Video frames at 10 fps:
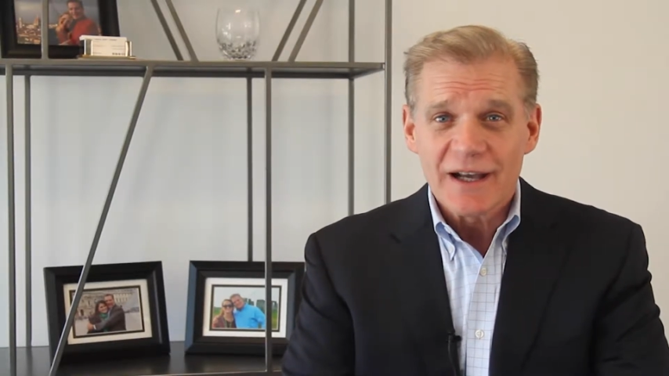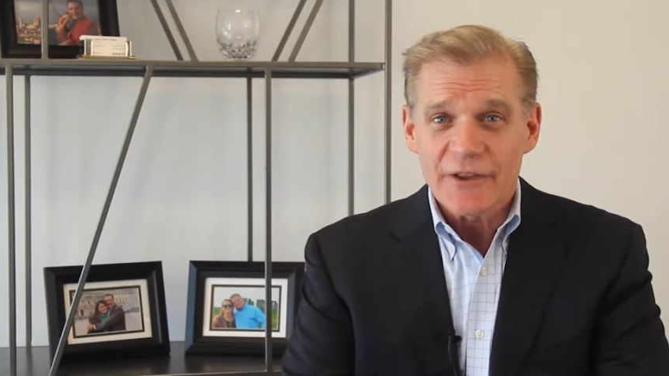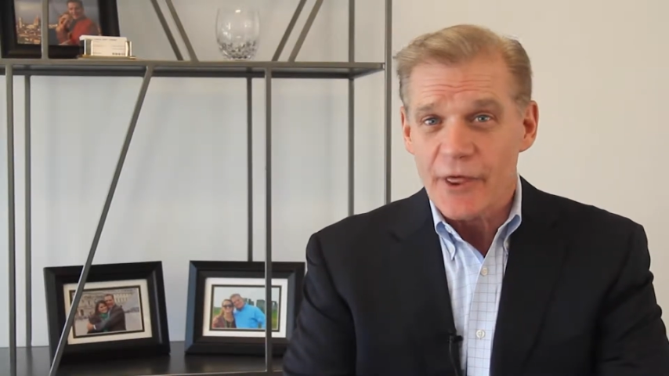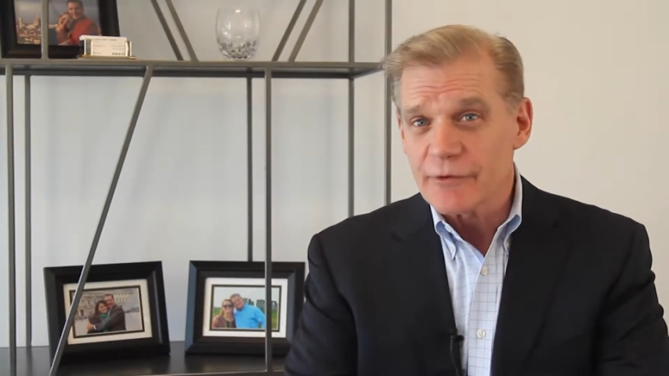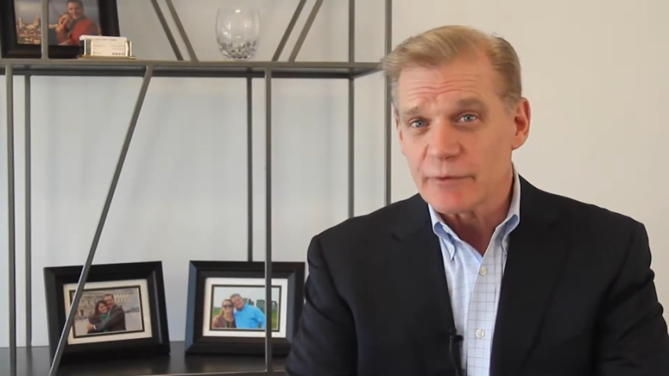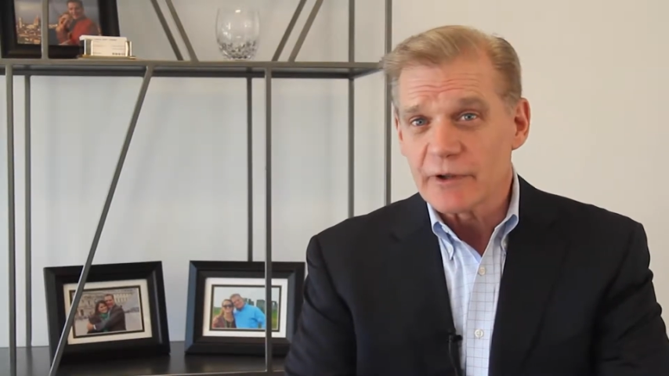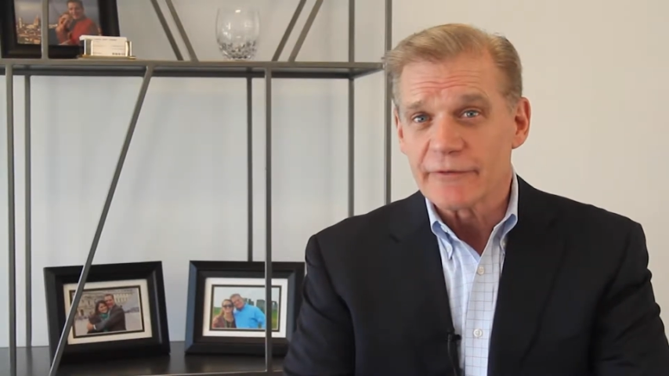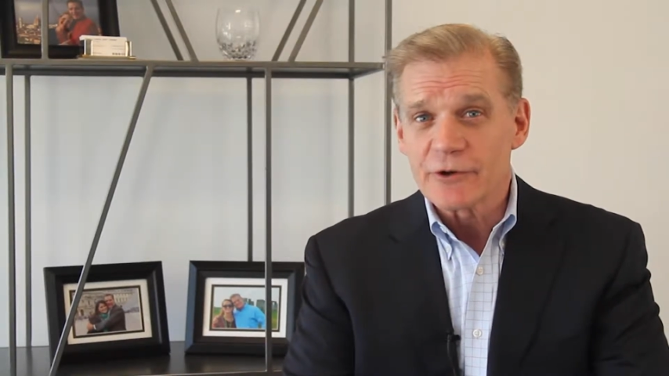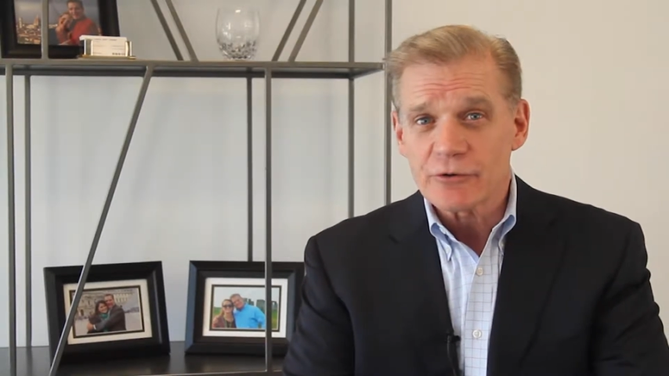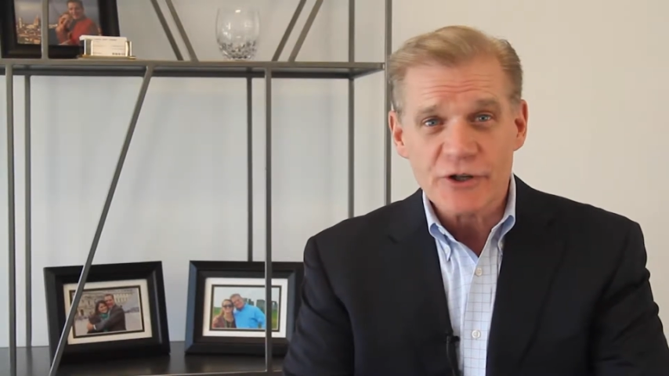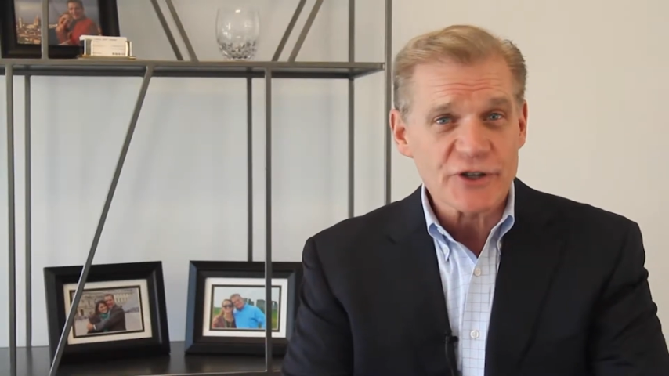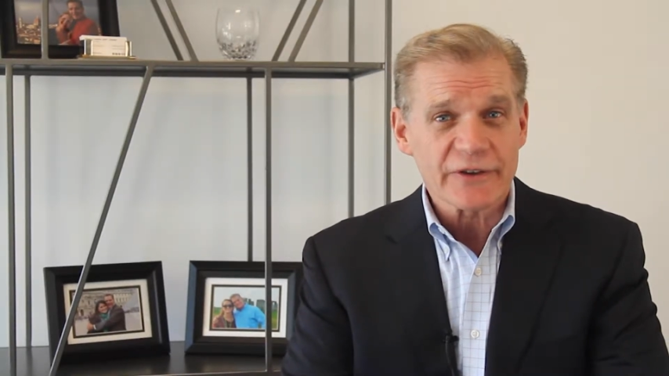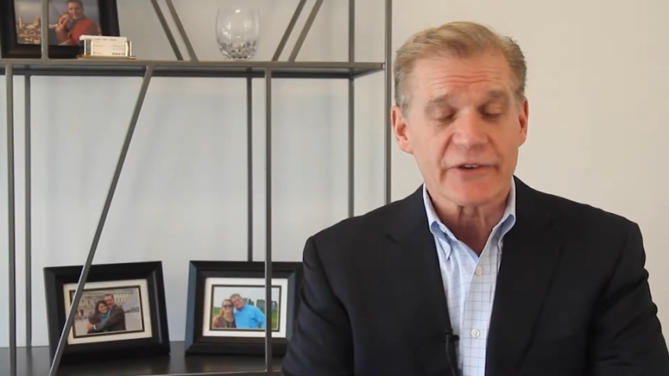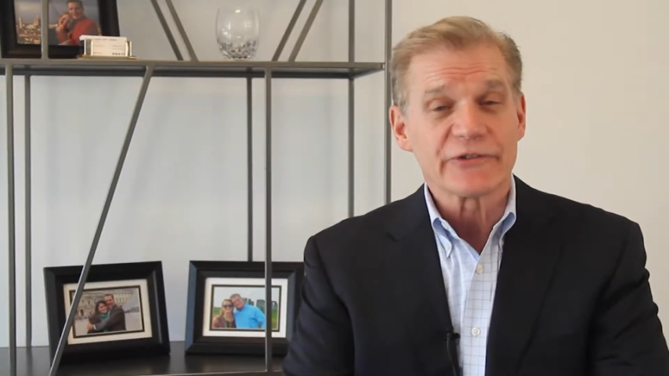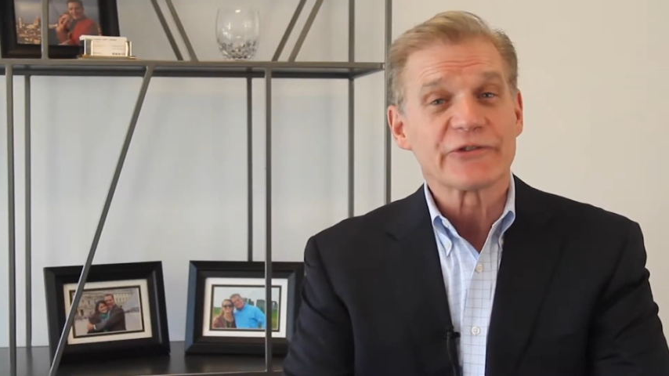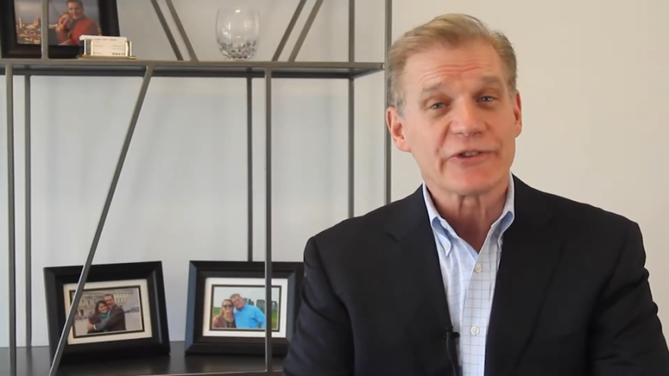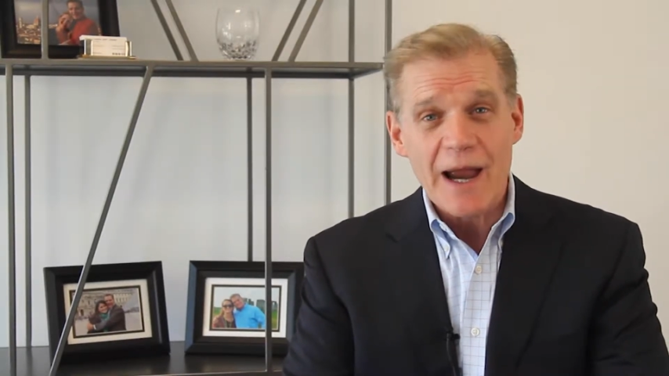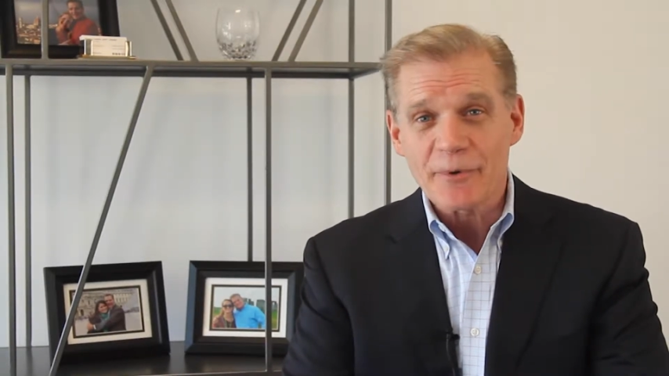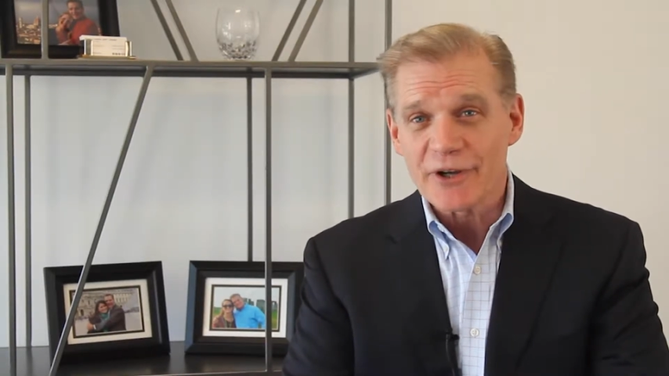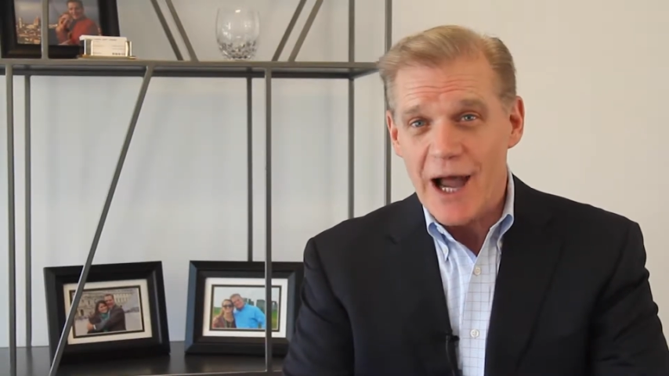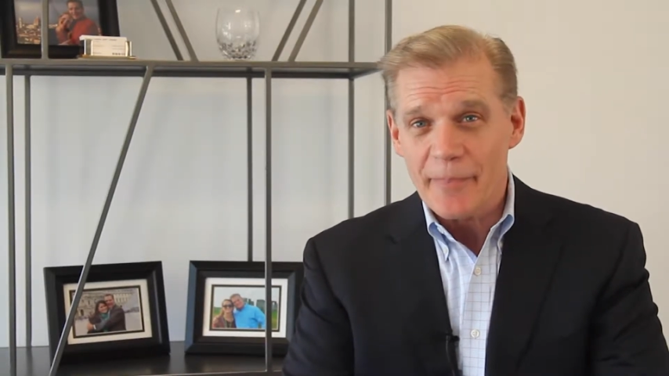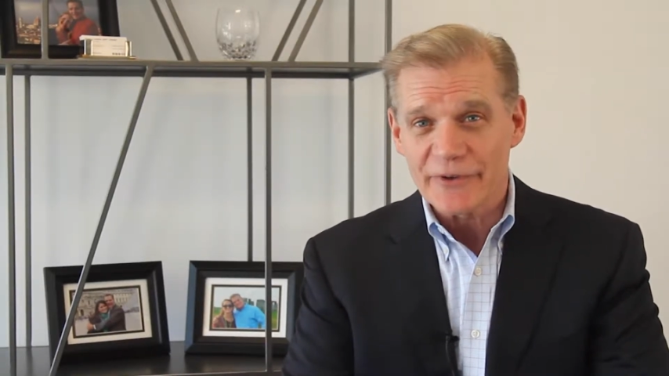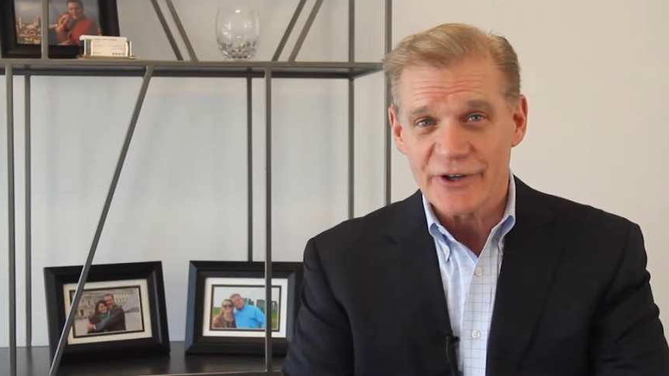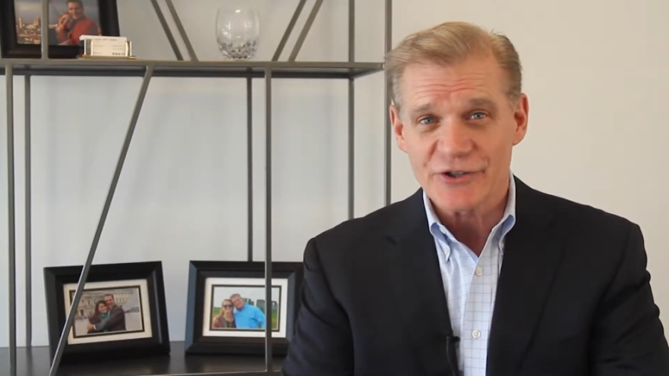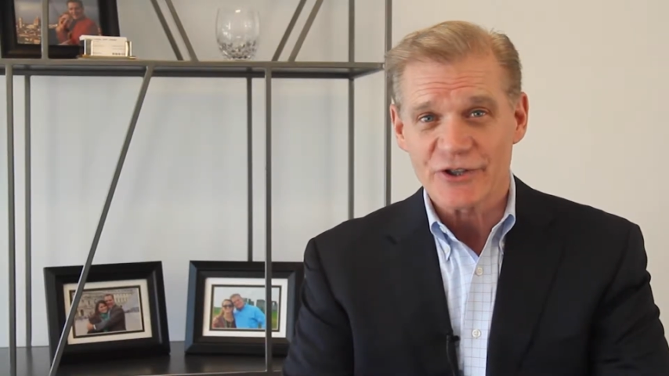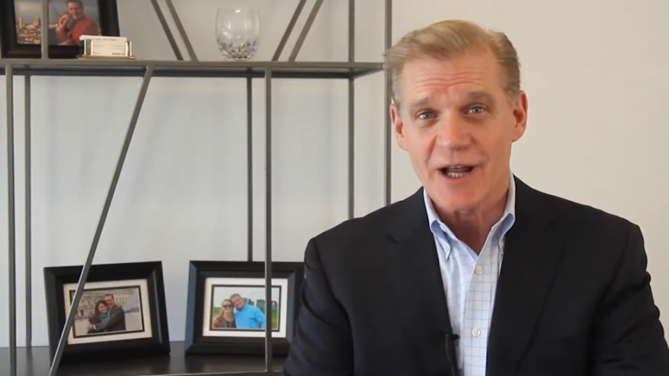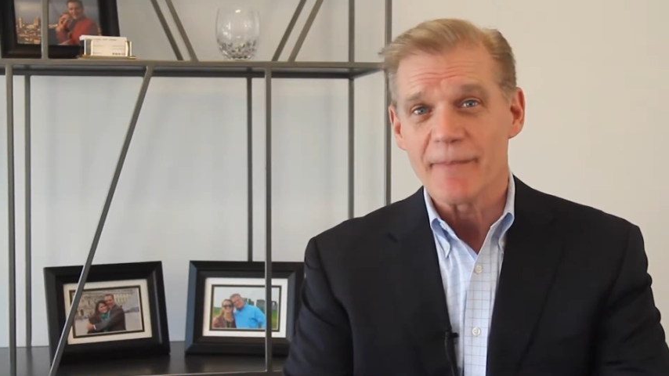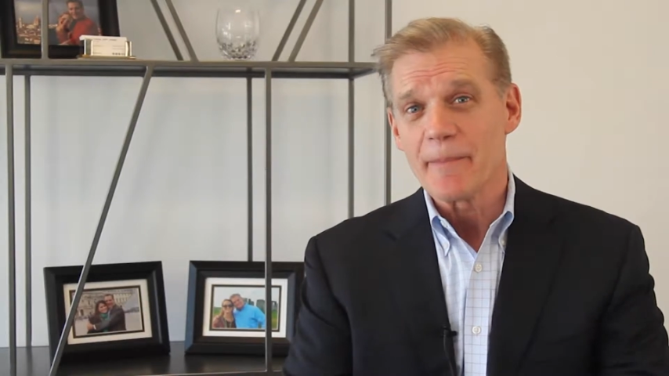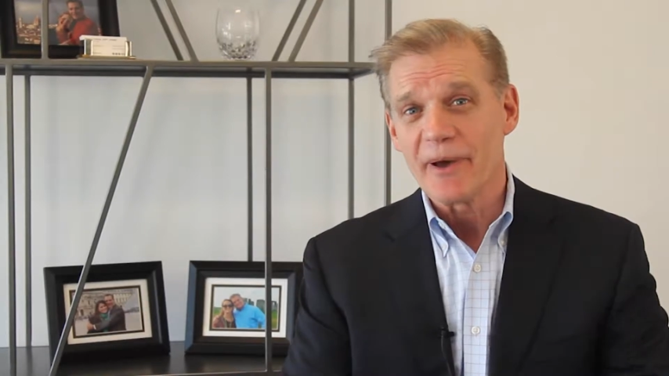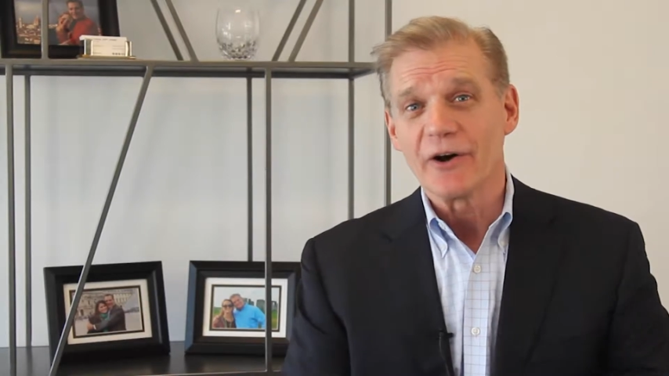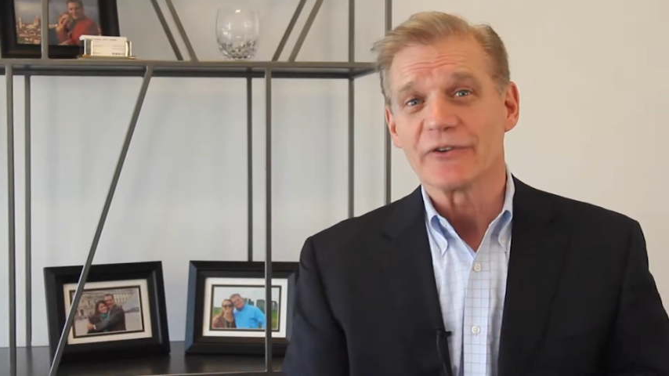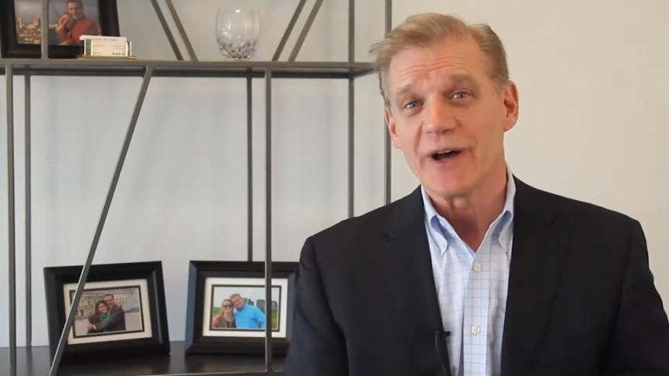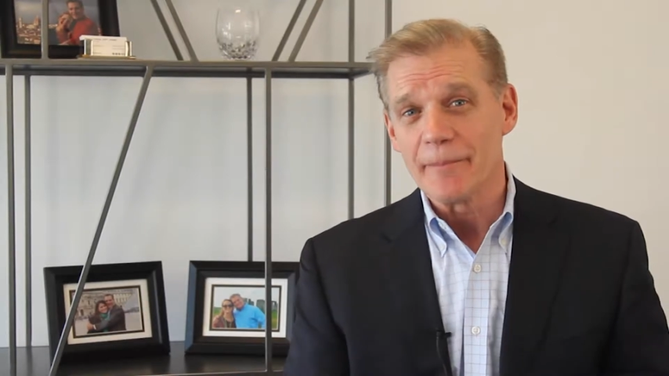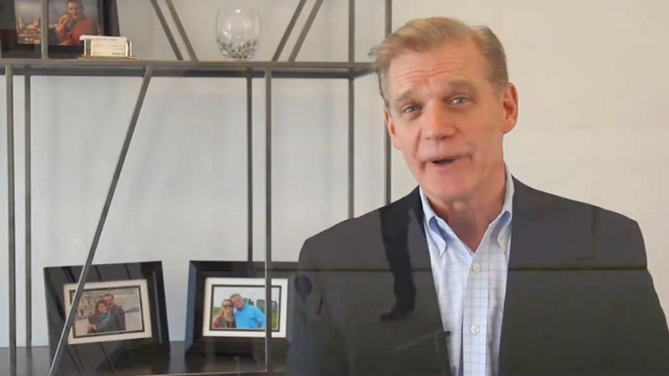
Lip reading: and the thrill of crushing the cyber competition on my Peloton